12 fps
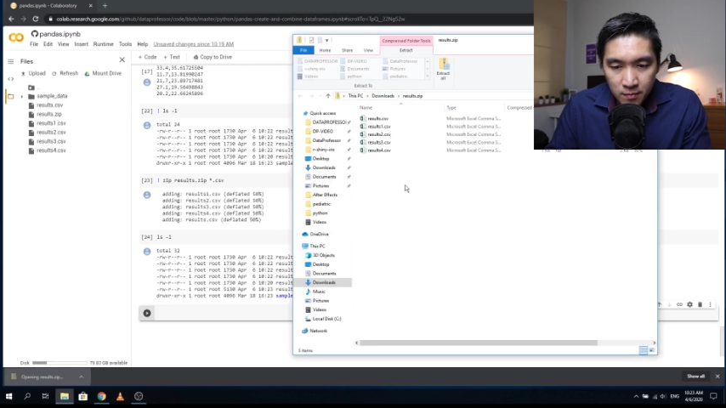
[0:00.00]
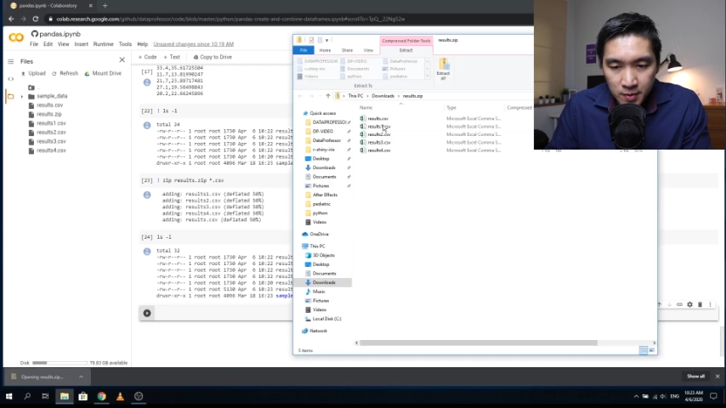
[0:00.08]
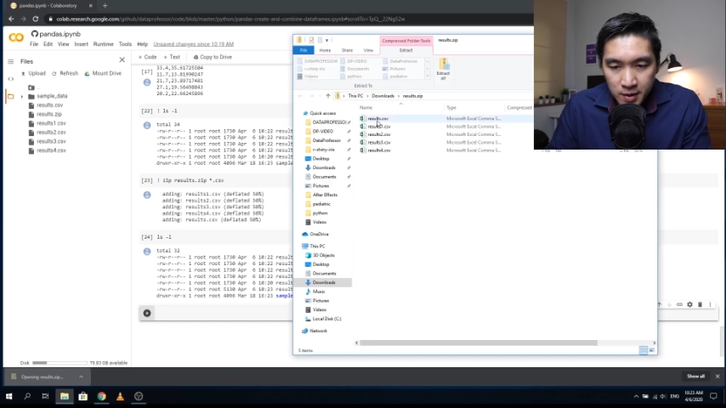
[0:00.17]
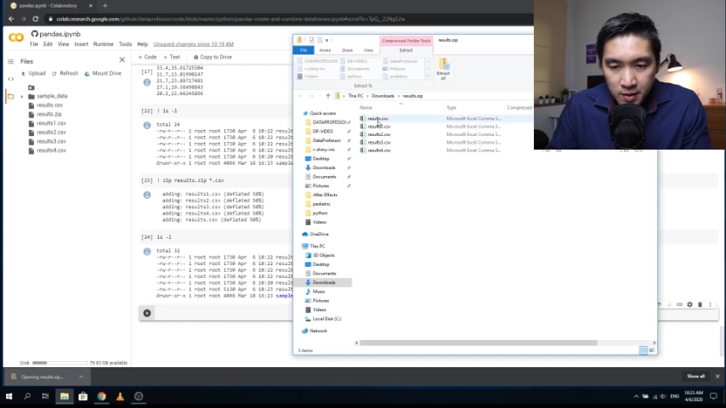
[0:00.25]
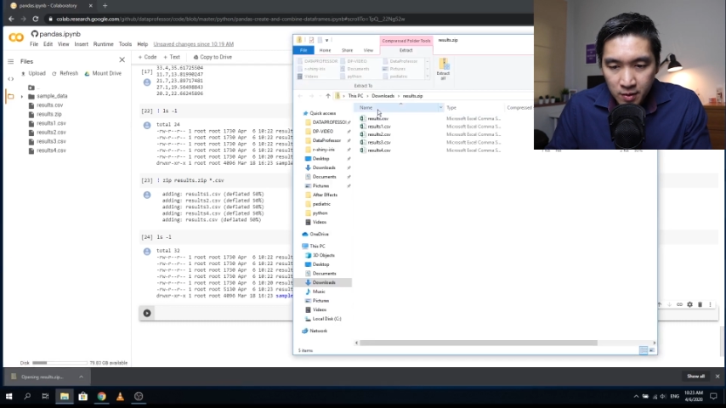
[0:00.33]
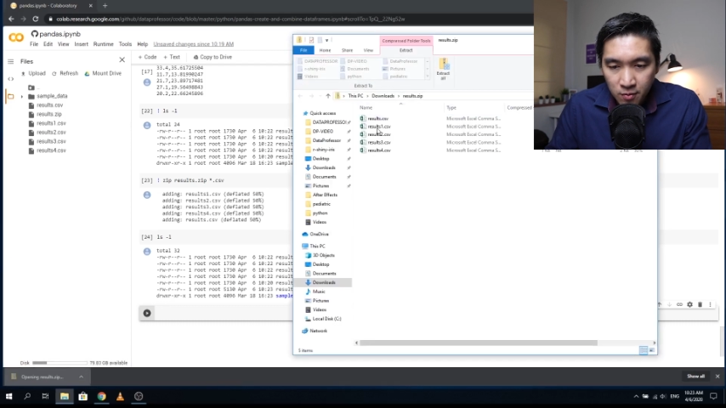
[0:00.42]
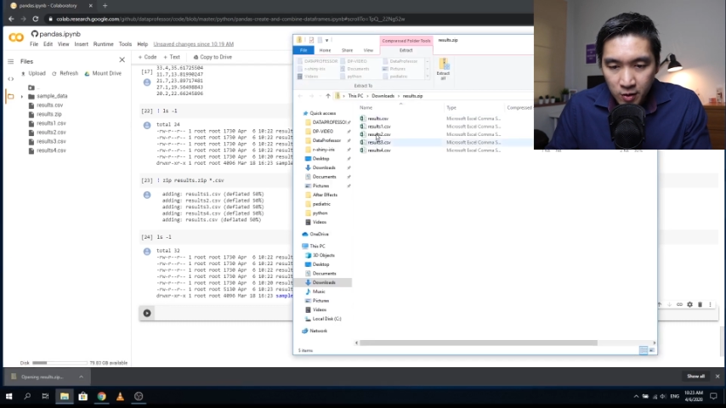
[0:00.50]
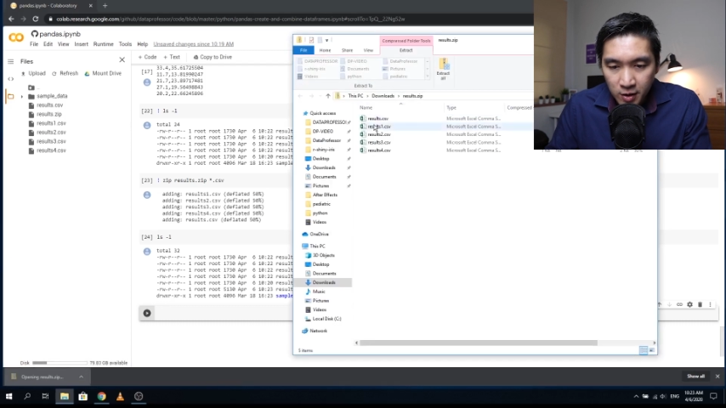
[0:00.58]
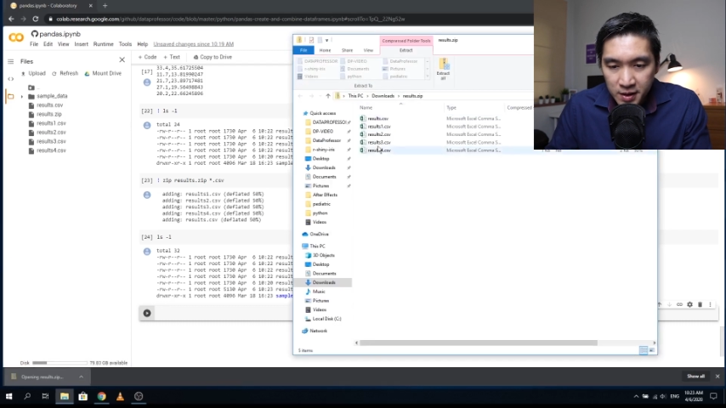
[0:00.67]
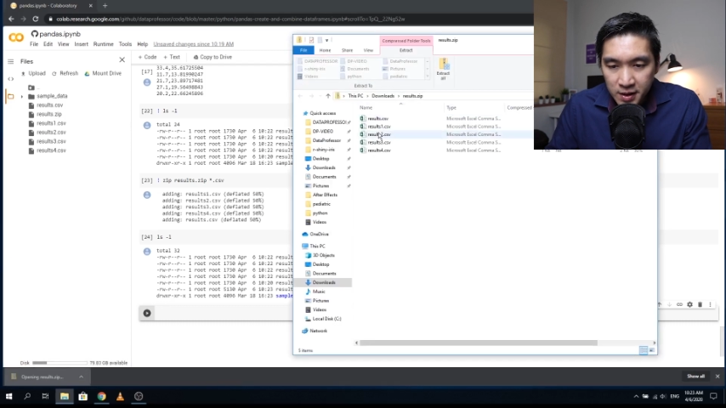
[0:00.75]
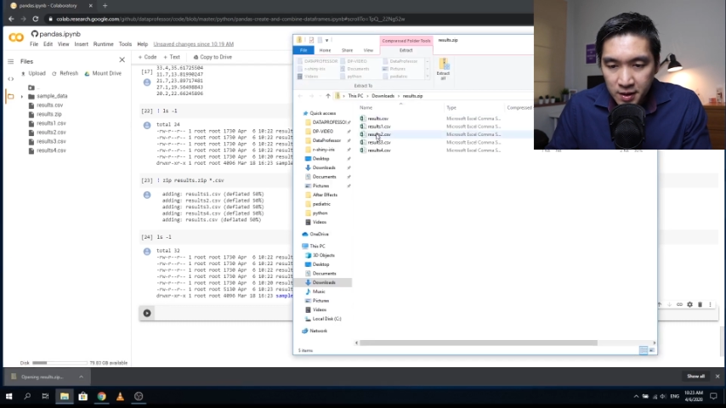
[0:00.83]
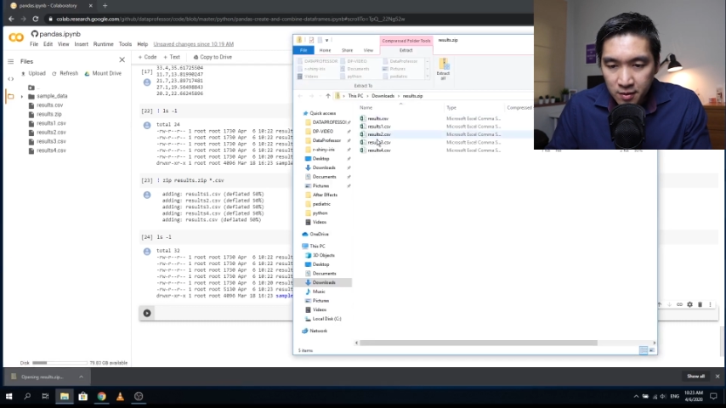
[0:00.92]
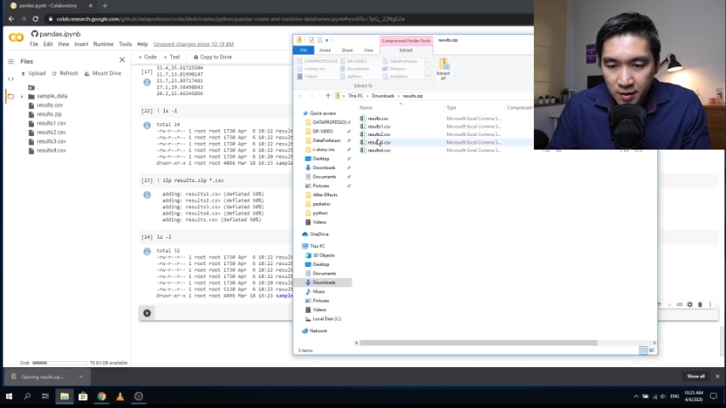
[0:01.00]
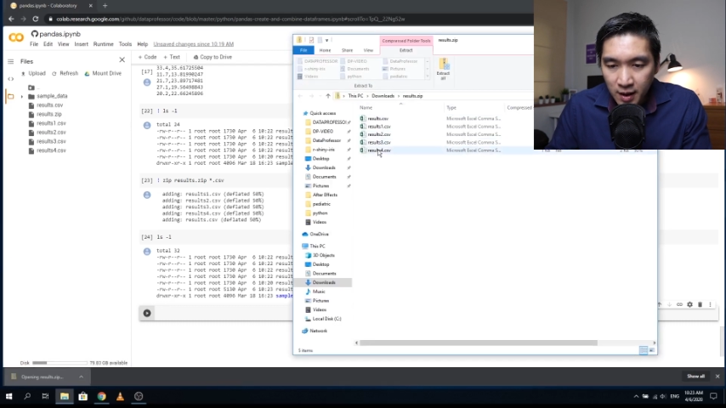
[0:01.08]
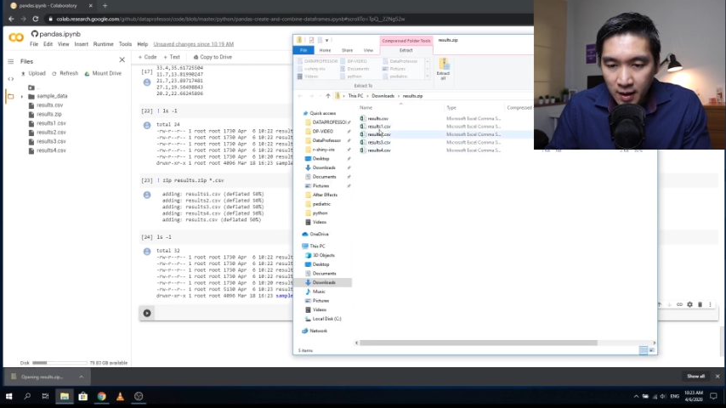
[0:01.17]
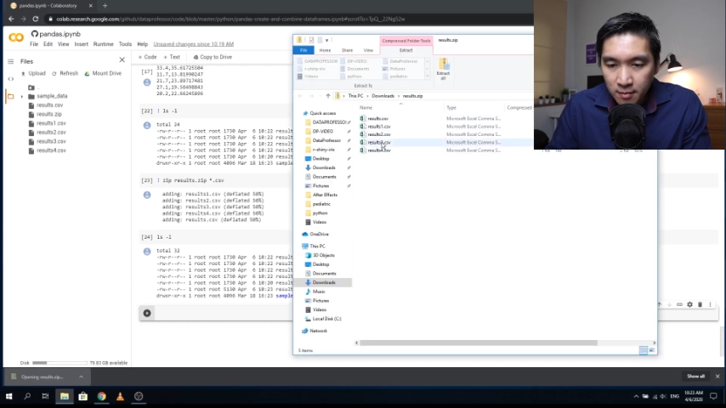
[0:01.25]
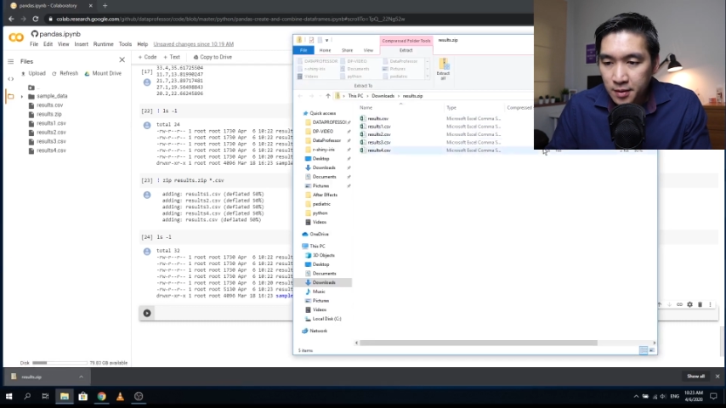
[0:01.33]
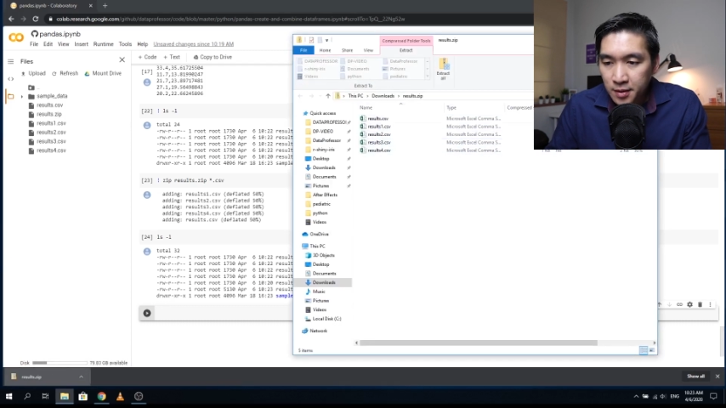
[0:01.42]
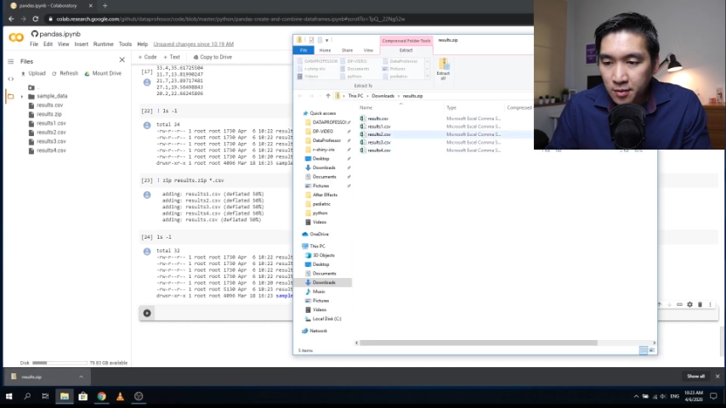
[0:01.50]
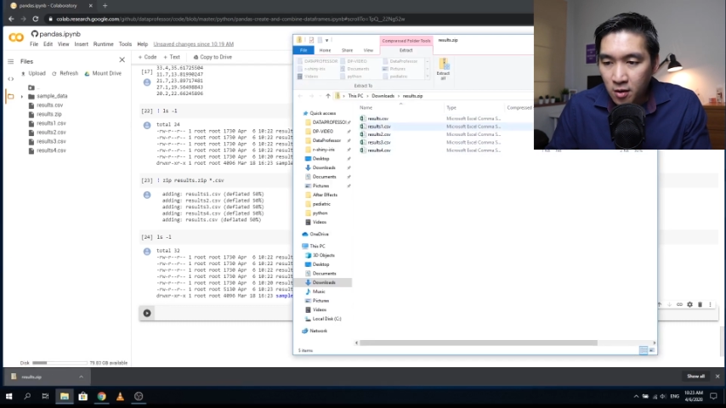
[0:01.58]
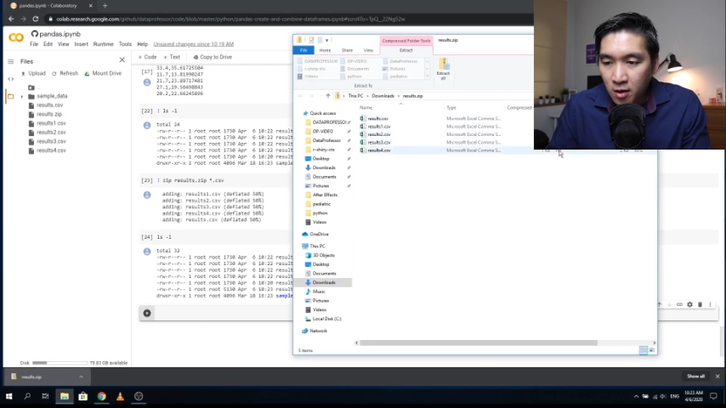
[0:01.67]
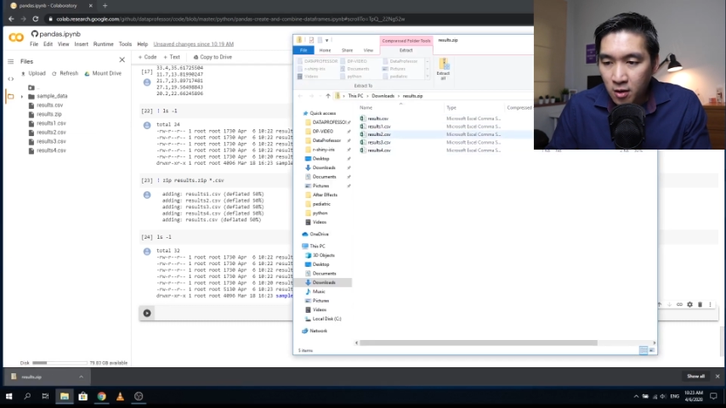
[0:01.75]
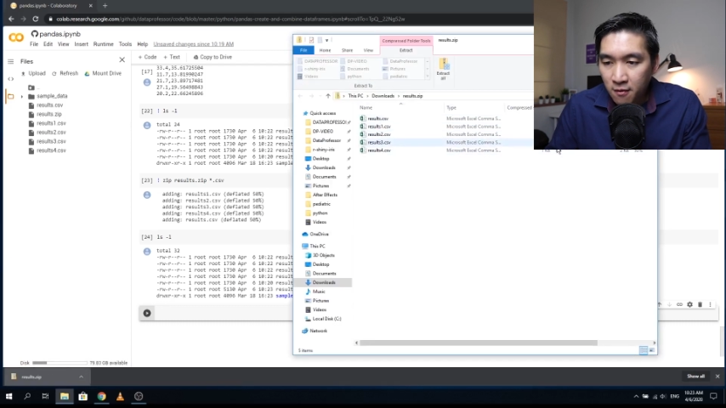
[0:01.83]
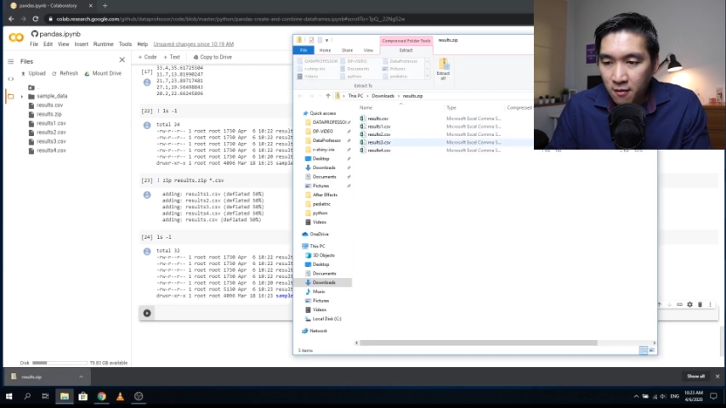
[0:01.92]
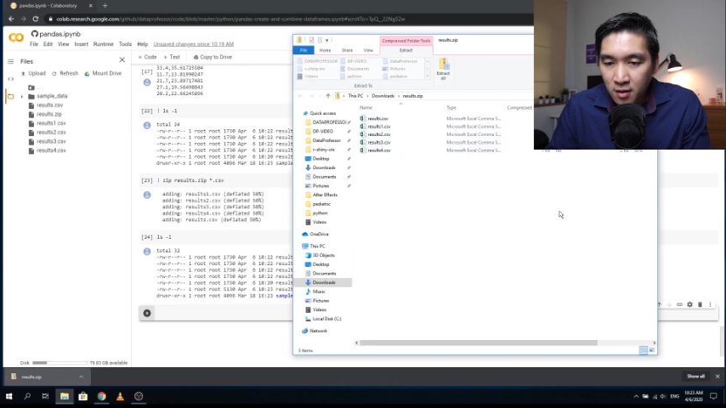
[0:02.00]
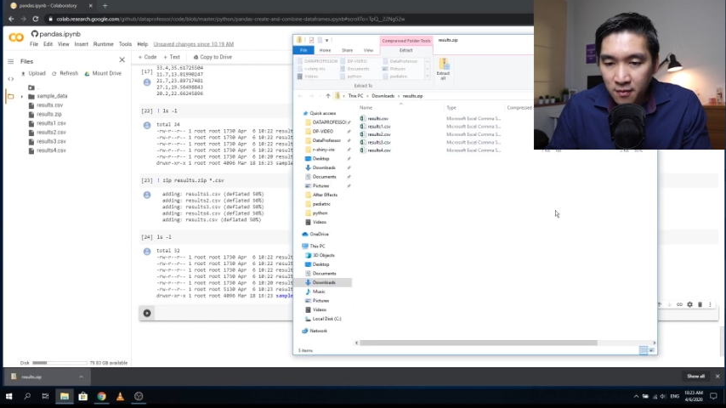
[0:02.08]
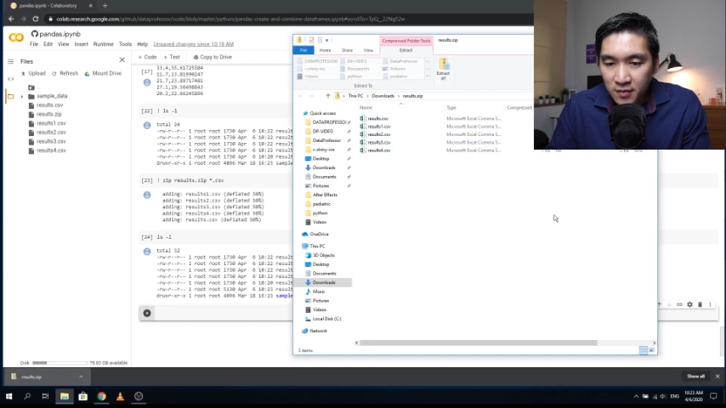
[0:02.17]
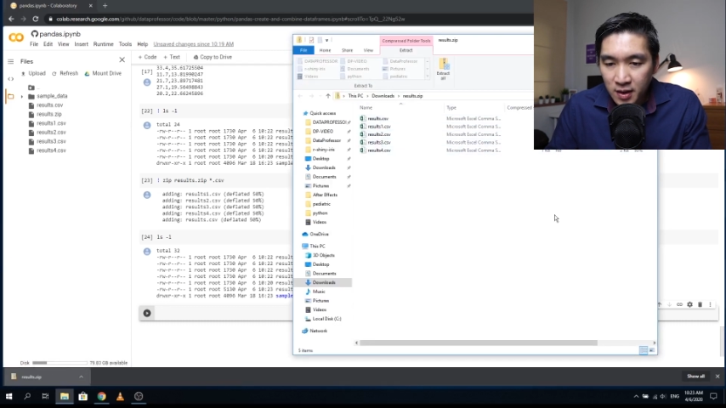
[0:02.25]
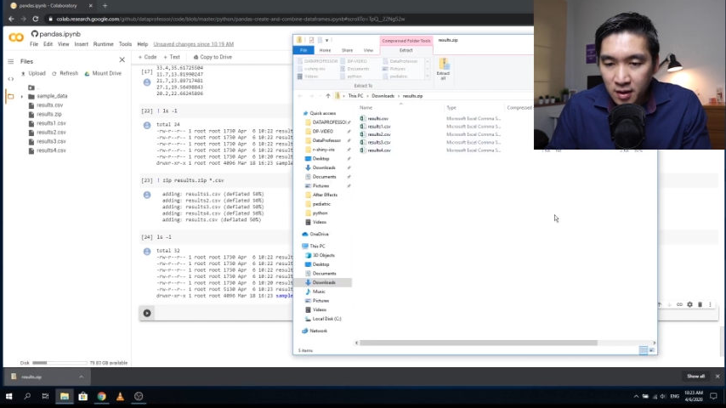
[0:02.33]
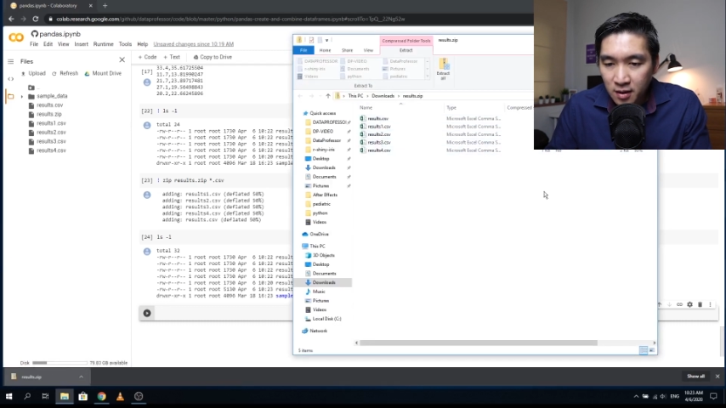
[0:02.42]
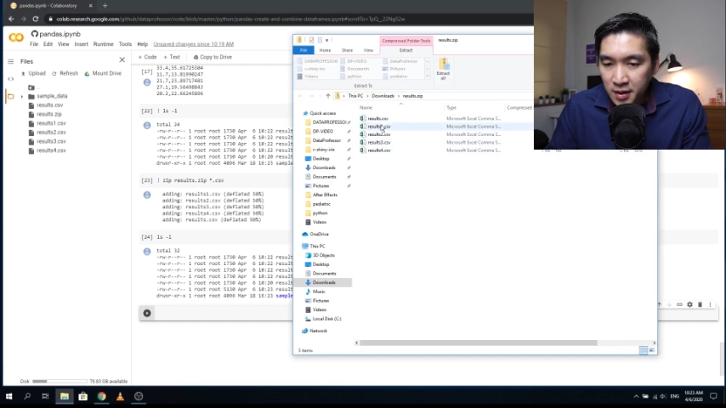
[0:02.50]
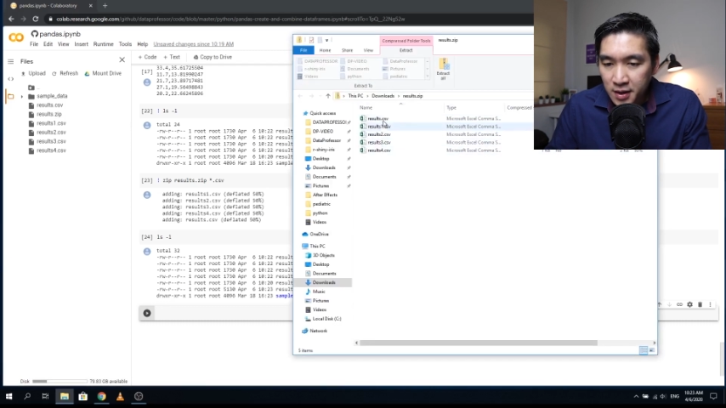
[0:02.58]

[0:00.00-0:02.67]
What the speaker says: So it works. Okay, so all of the